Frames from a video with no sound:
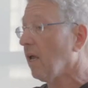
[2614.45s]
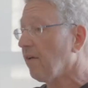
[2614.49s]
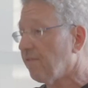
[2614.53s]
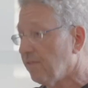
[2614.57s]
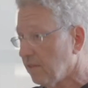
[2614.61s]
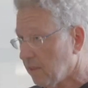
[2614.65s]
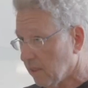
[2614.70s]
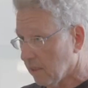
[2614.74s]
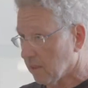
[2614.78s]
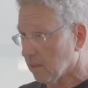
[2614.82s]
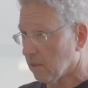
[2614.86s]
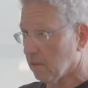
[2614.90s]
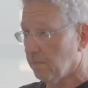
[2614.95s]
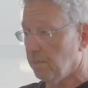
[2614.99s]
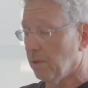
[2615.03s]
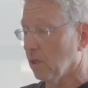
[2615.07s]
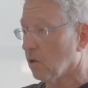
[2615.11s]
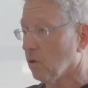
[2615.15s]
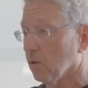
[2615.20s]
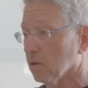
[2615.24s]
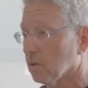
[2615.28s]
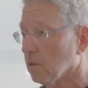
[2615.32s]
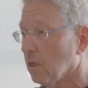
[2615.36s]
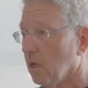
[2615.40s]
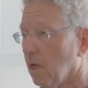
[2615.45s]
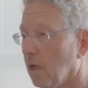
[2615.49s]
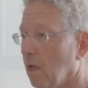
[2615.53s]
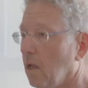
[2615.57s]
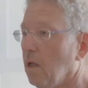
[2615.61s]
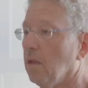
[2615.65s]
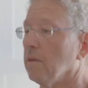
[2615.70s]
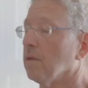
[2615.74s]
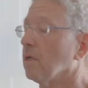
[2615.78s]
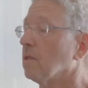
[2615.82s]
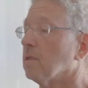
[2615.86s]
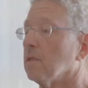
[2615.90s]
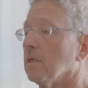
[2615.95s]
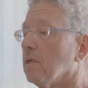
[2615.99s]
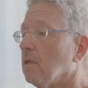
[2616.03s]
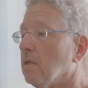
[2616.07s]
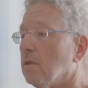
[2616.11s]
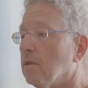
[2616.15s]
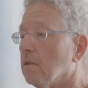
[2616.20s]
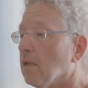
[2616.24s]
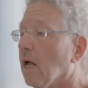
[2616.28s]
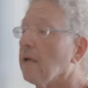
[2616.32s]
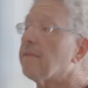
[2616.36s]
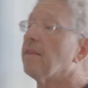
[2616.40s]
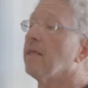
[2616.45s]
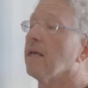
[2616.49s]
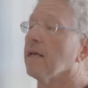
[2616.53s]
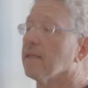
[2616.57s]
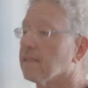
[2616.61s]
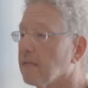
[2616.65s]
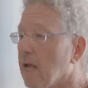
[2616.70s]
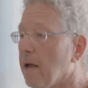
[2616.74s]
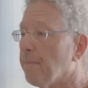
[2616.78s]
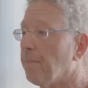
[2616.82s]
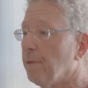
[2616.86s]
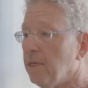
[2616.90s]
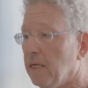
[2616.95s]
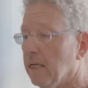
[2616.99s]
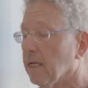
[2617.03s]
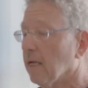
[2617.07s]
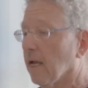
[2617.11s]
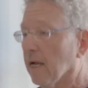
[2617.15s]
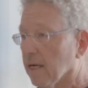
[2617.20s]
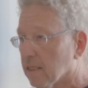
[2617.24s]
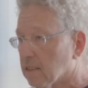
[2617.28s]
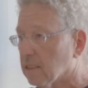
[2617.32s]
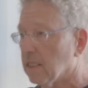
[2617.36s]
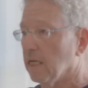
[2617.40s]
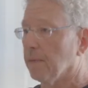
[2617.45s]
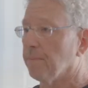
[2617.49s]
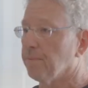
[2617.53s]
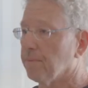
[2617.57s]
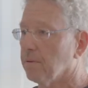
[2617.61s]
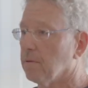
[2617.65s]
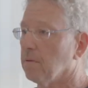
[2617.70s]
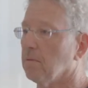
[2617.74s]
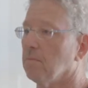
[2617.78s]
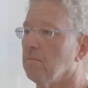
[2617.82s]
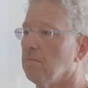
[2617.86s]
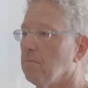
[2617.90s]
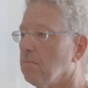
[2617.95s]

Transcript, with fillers: evident because there's nothing is happening except